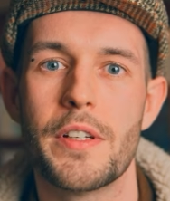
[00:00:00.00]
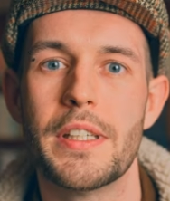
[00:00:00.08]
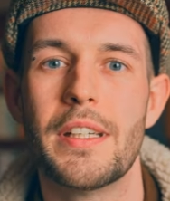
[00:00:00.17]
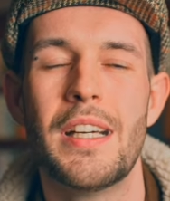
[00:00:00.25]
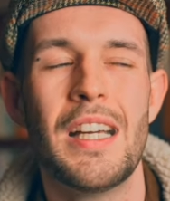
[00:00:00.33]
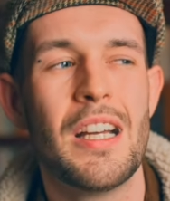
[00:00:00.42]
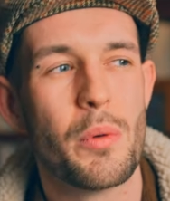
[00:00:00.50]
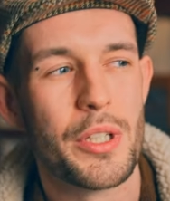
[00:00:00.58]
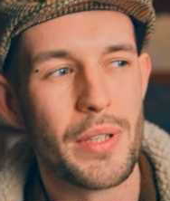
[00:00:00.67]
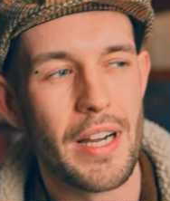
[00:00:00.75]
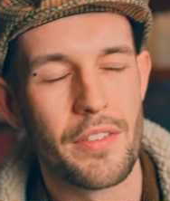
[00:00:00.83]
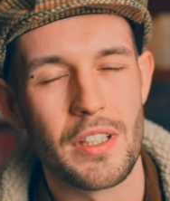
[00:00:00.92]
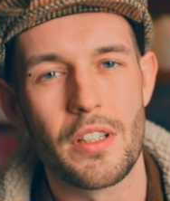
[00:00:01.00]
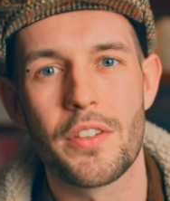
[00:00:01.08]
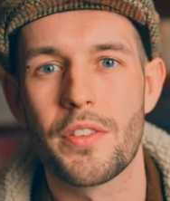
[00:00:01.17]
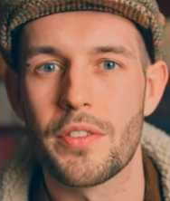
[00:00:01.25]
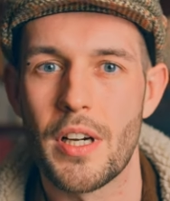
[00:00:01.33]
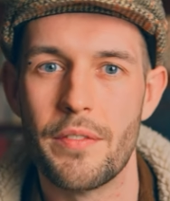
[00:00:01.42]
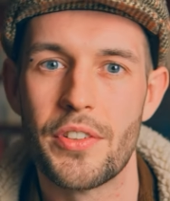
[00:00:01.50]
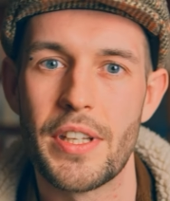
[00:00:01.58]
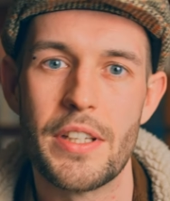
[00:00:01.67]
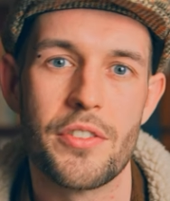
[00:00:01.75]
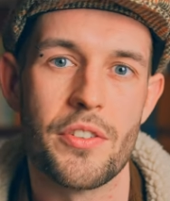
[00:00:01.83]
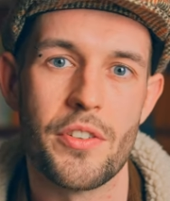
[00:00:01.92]
in, where you're having lots of
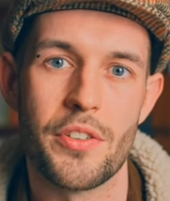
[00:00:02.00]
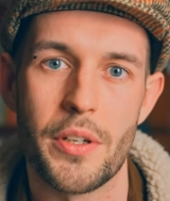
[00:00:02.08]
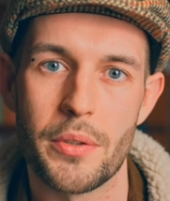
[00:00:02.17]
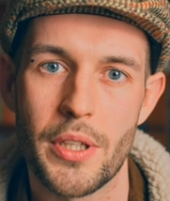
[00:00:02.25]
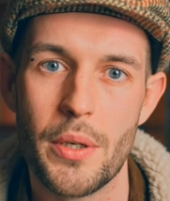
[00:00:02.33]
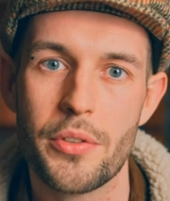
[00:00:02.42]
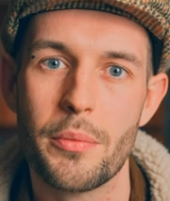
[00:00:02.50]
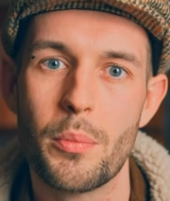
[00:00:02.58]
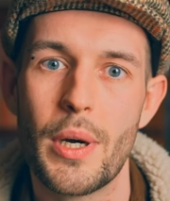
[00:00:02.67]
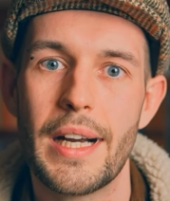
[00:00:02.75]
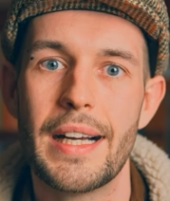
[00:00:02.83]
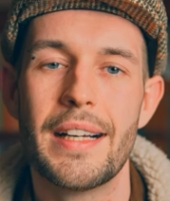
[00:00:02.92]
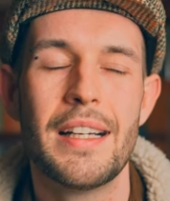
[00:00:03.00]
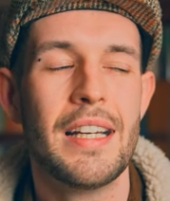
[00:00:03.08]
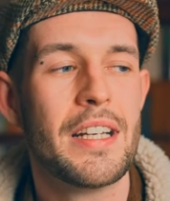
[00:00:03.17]
conversations that don't go somewhere.